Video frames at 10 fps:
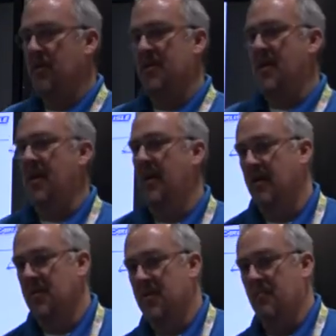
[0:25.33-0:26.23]
seeing
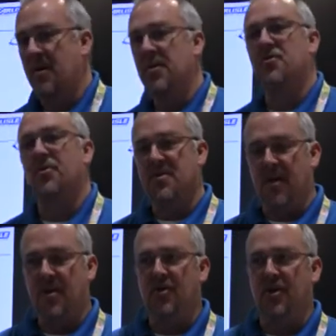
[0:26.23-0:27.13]
is the
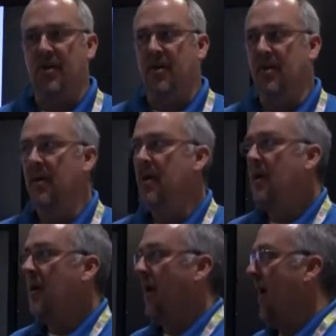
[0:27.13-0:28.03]
miniaturization
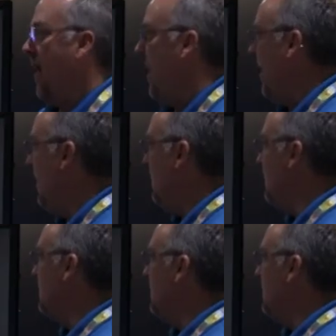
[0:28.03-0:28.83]
and